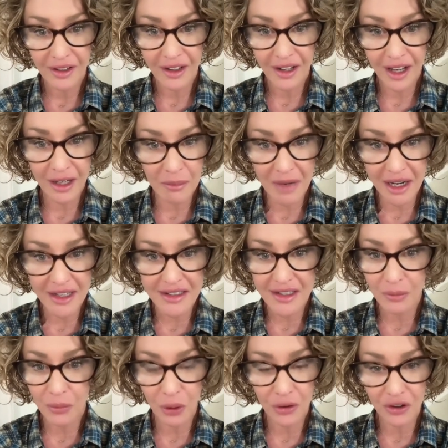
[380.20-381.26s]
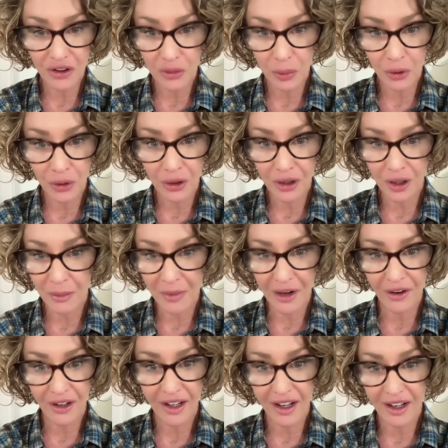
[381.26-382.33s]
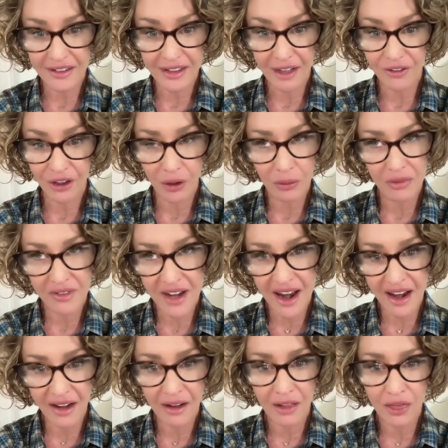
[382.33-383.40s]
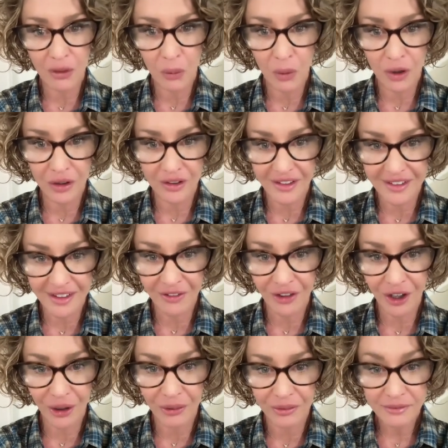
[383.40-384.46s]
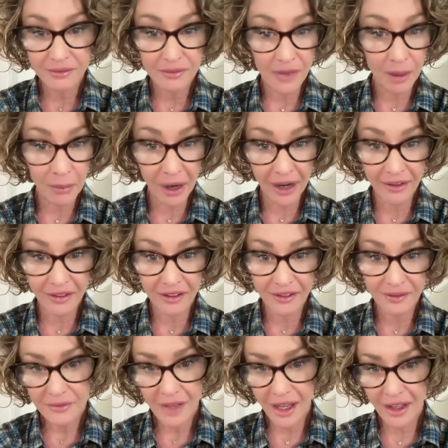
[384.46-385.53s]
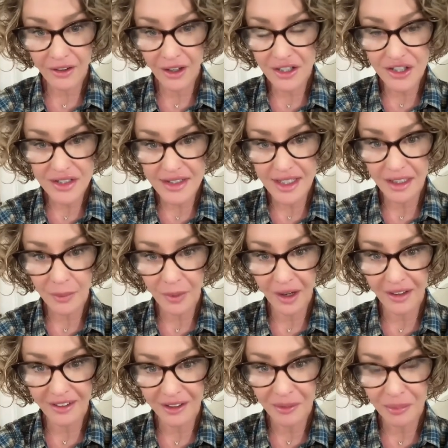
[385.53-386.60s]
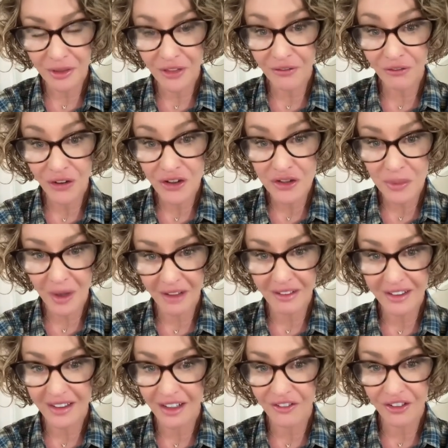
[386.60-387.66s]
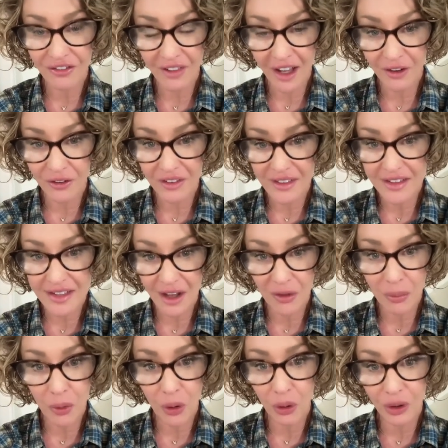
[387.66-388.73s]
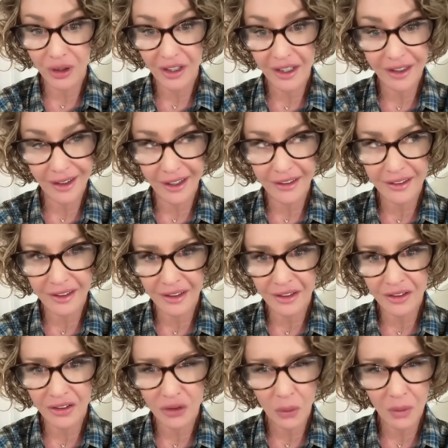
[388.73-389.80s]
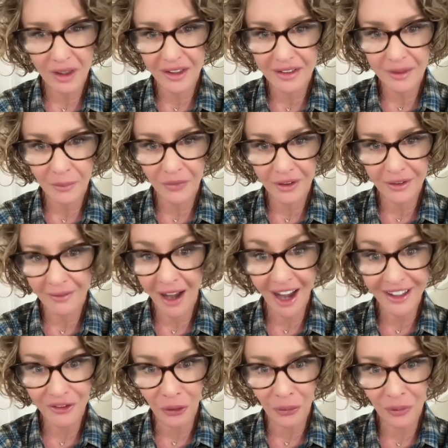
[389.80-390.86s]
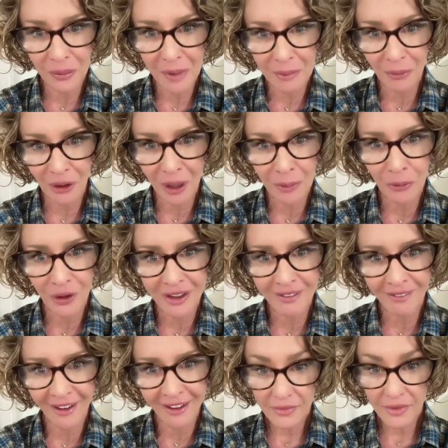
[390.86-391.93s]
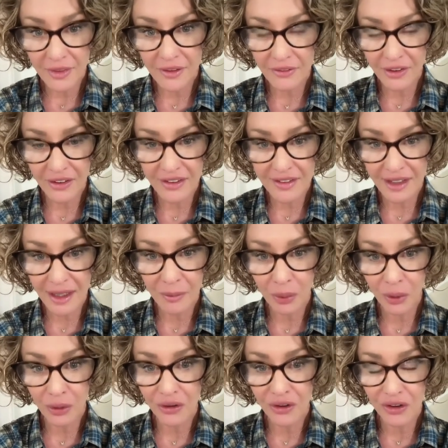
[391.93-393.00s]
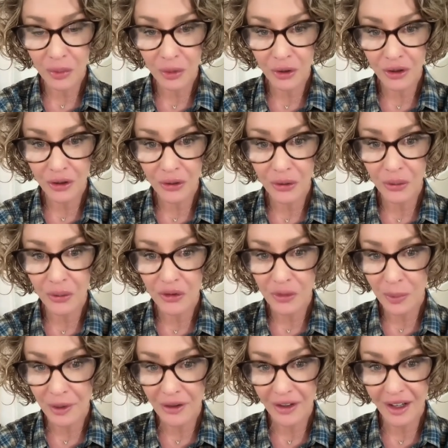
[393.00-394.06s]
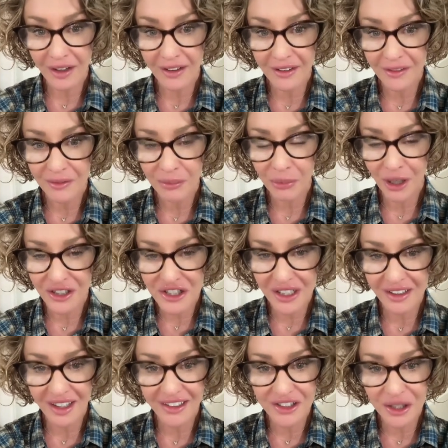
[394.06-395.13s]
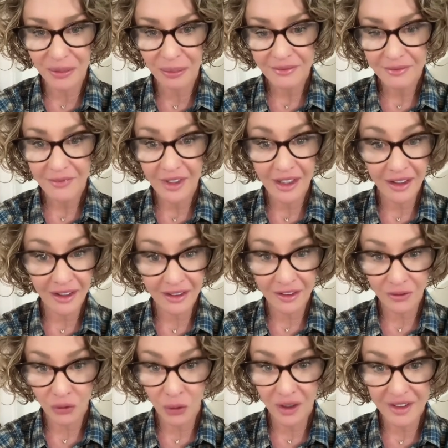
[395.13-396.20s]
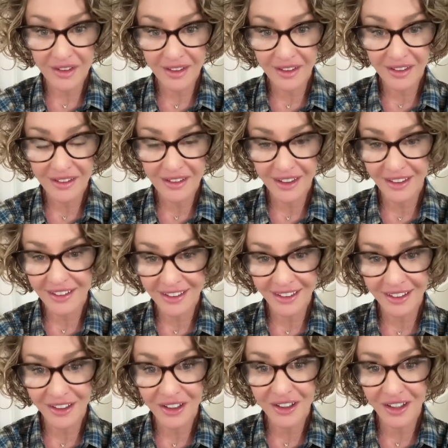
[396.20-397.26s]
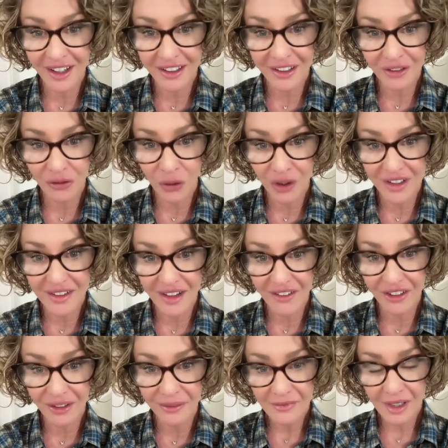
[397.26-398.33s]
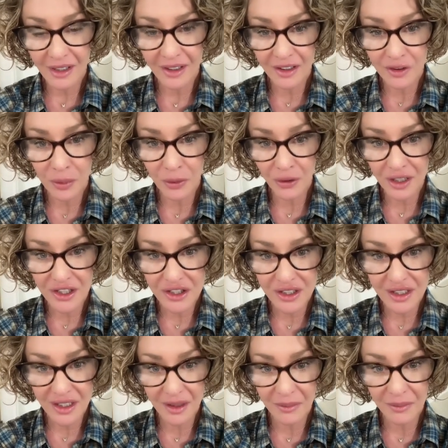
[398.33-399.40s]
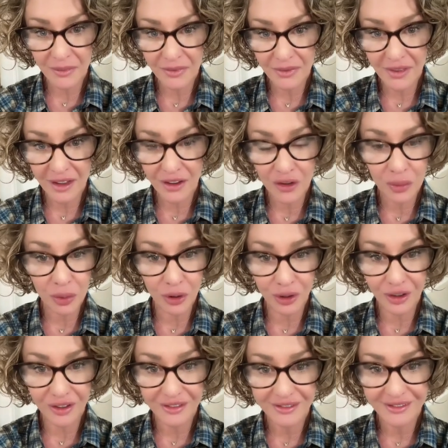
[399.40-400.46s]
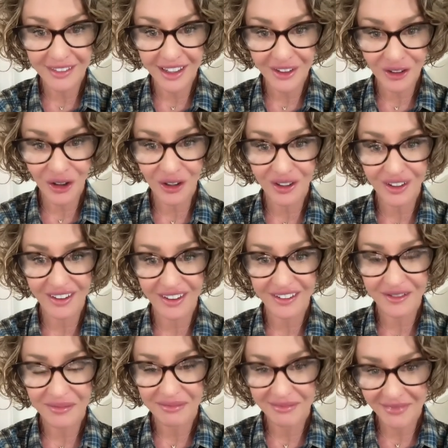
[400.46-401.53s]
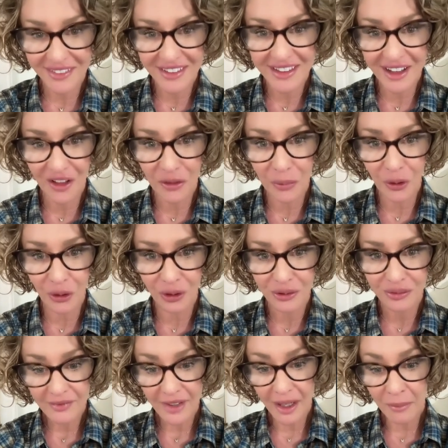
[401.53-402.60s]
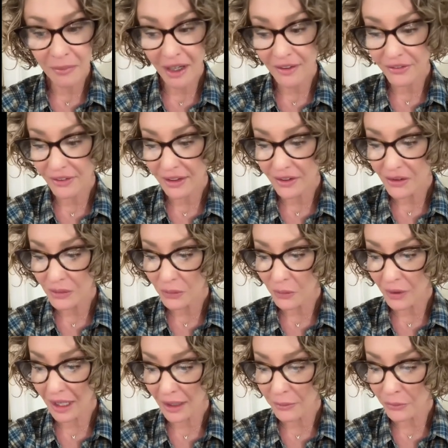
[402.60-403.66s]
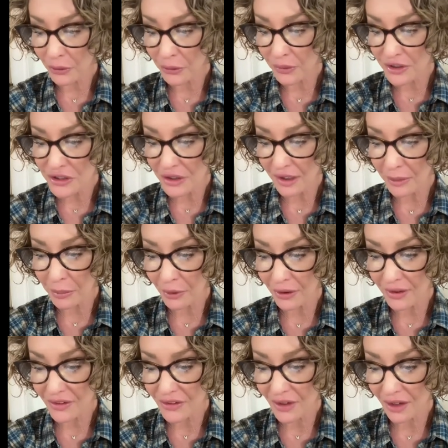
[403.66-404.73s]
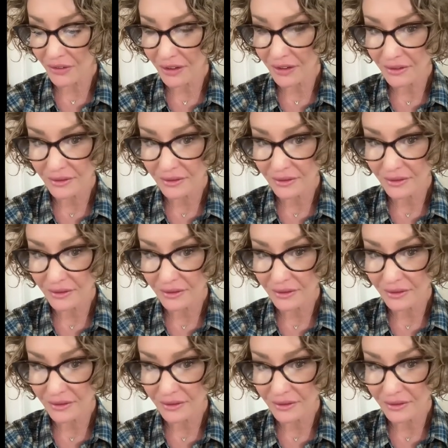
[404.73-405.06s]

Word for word: and amazing polar explorer America has ever known. Nay, the world has ever known. A pilot, and not just any pilot, but the first pilot to ever fly over the South Pole in nineteen twenty something. I don't remember, and I'm running late. The very same polar explorer who spearheaded Project High Jump. In nineteen forty-six, extended to nineteen forty-seven, an exploration team that explored Antarctica and the South Pole. And my friends, what Admiral Richard E. Byrd discovered,